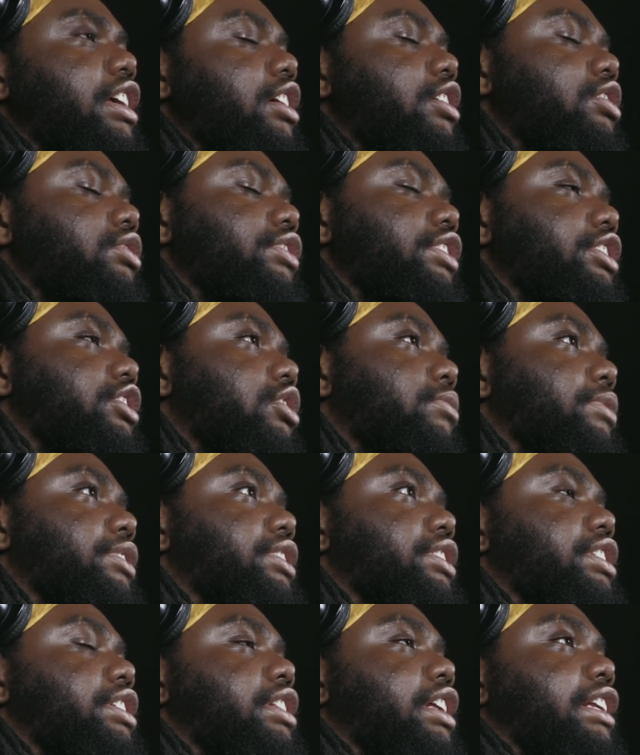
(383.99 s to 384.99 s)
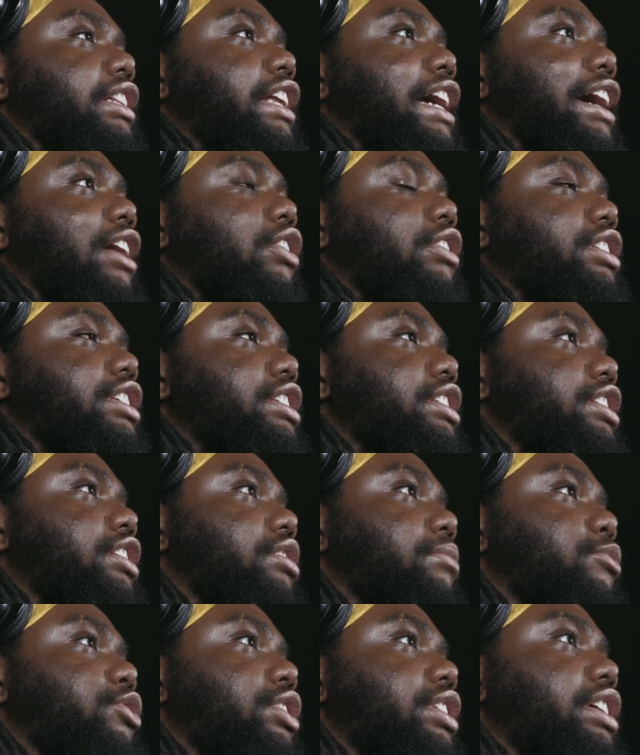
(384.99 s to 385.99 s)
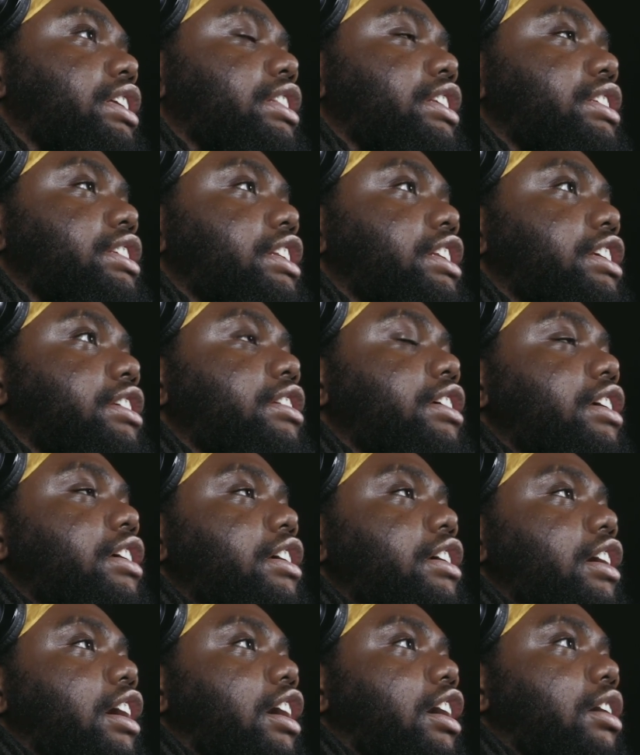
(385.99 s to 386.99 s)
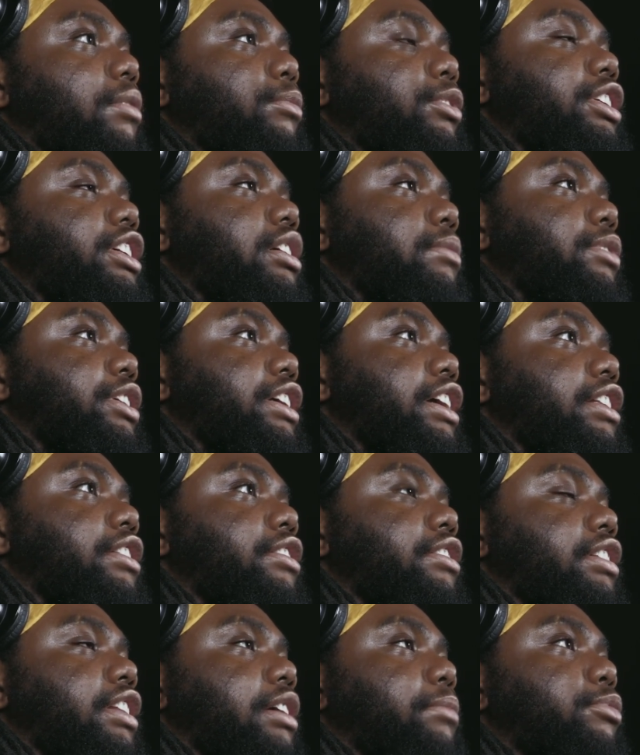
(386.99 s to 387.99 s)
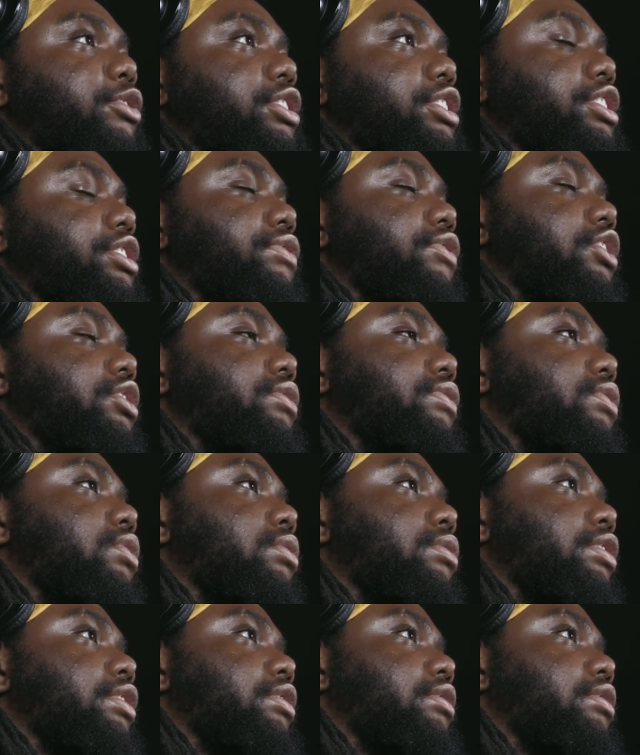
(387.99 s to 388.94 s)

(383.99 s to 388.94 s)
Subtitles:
It was really dope to see like that artistic community in the city really come together and like push these funds forward.